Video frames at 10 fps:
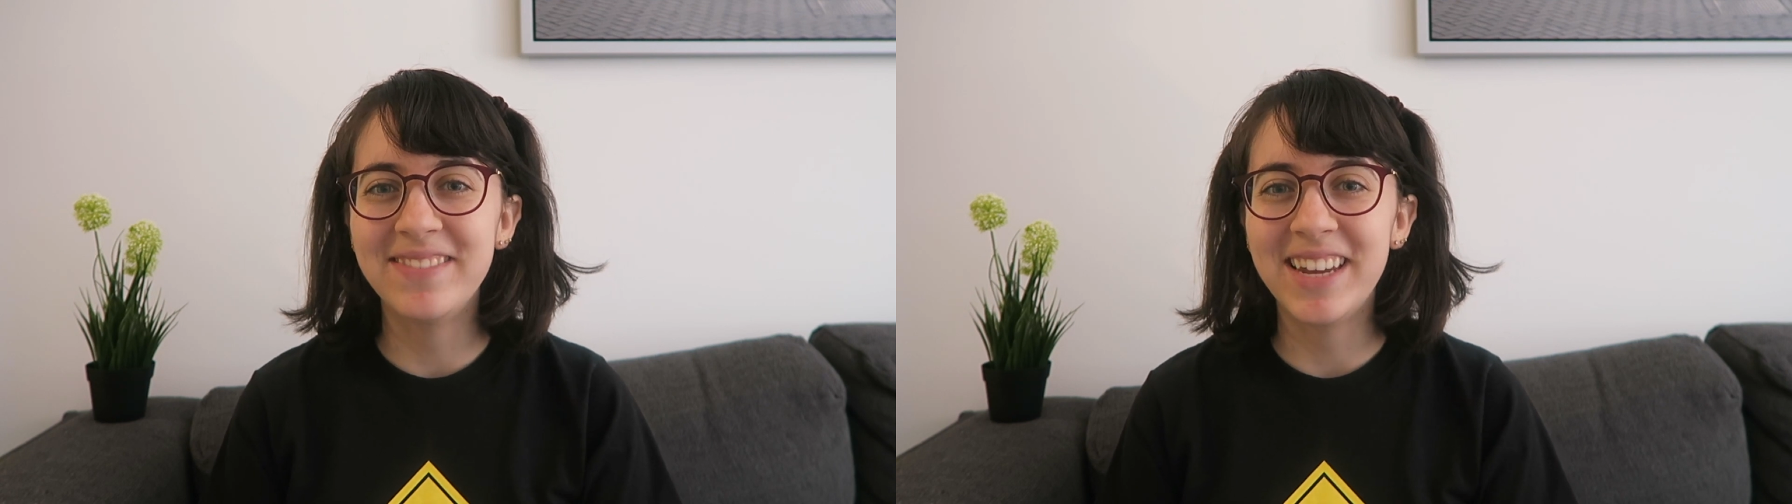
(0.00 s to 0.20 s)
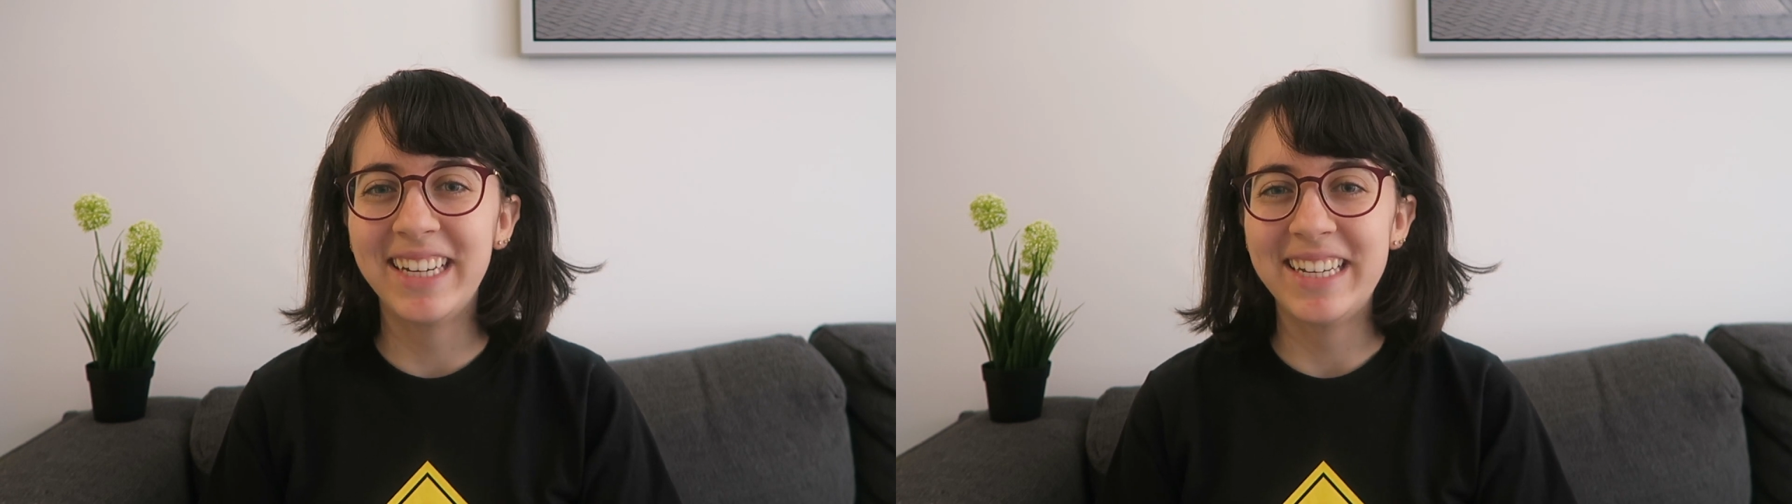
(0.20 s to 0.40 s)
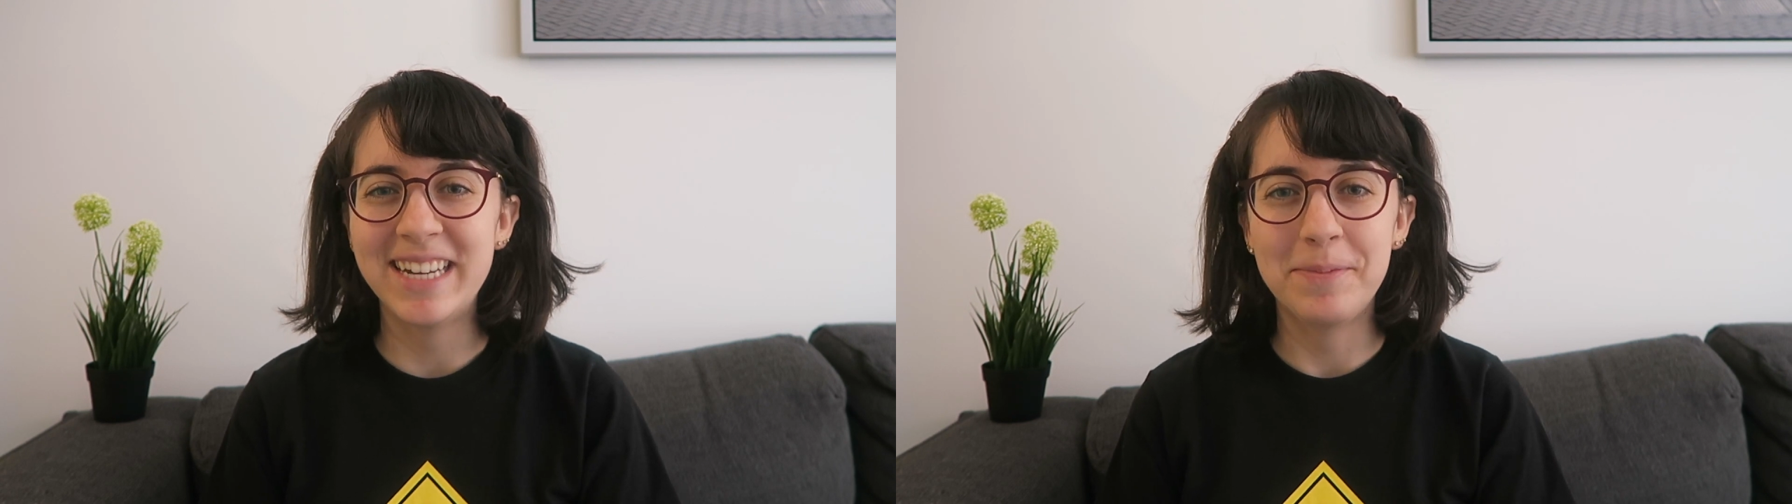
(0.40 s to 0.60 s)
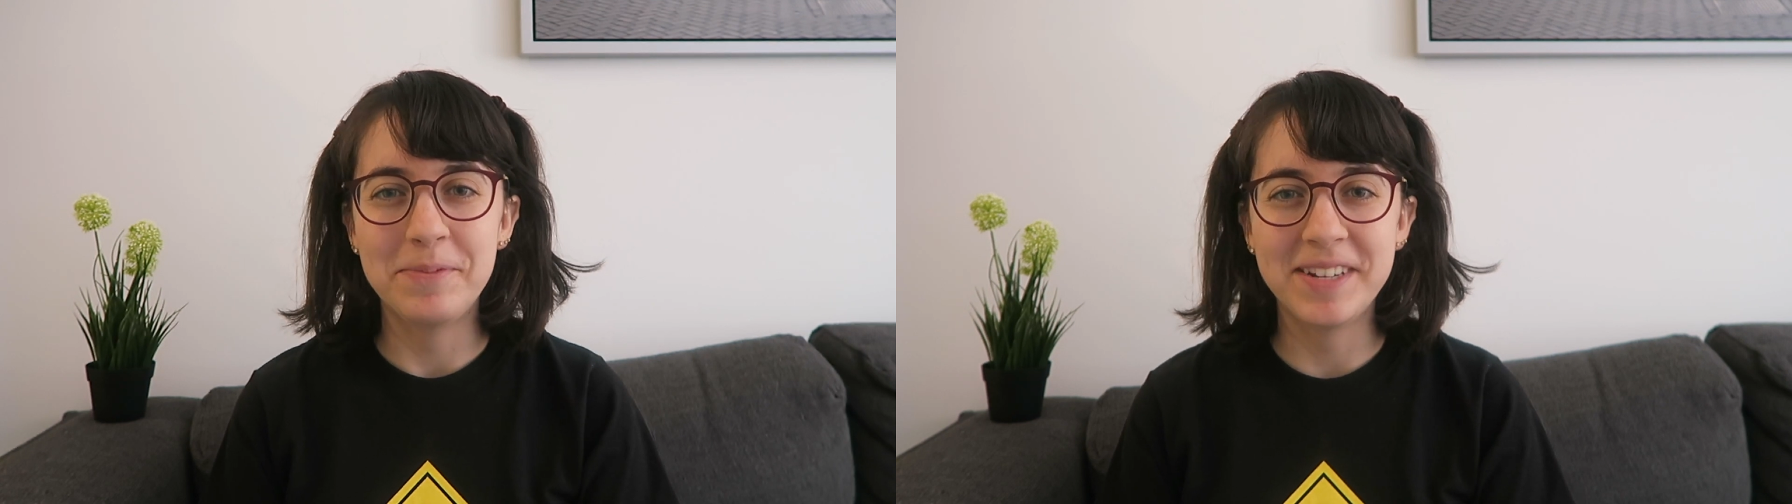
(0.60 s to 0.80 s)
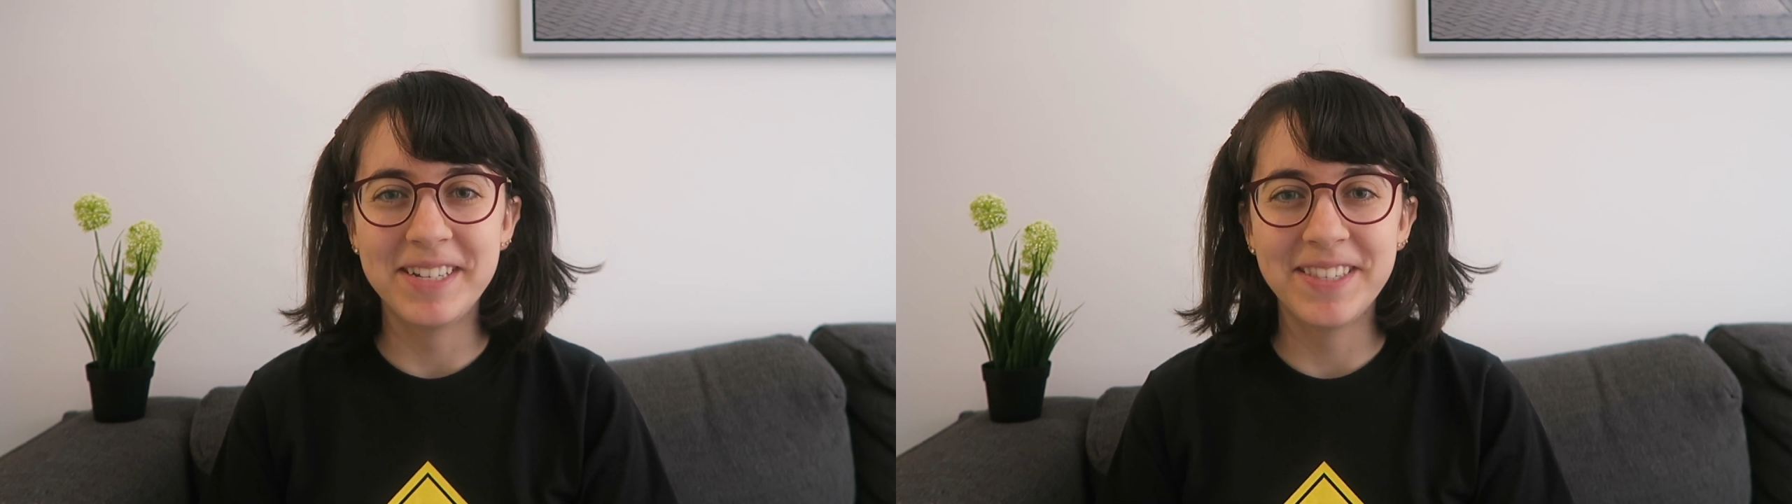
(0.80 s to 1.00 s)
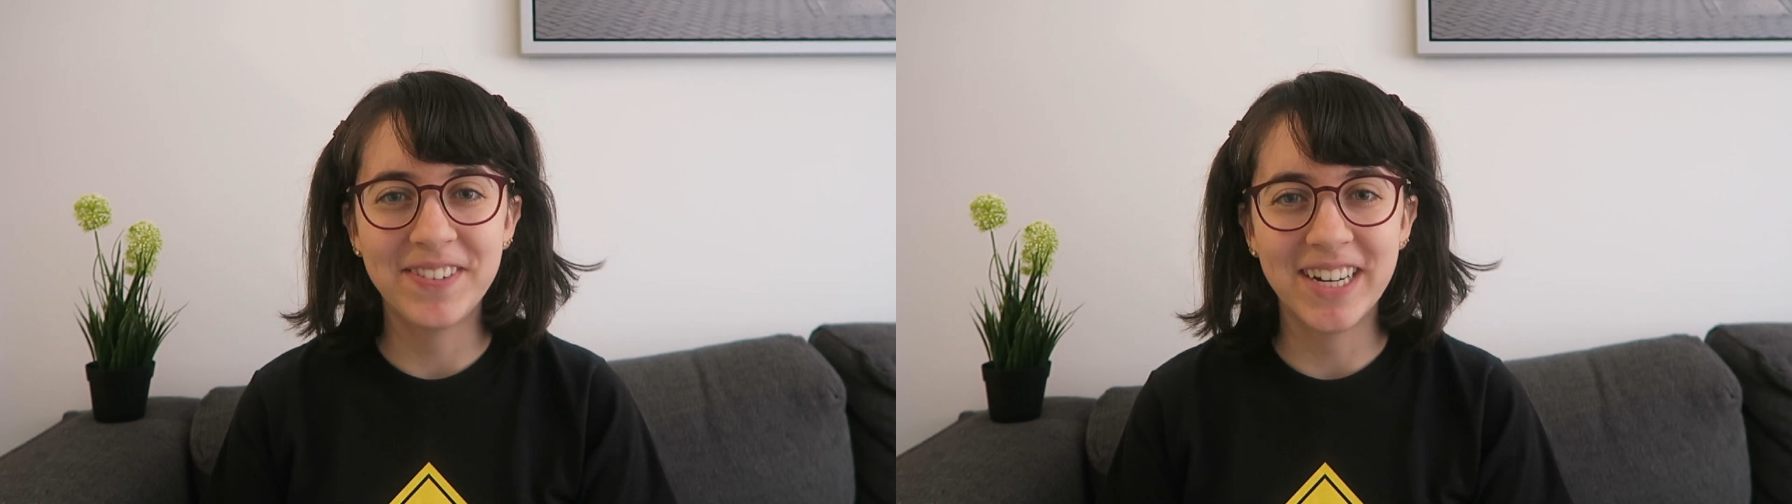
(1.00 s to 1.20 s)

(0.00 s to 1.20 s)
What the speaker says: to make Japanese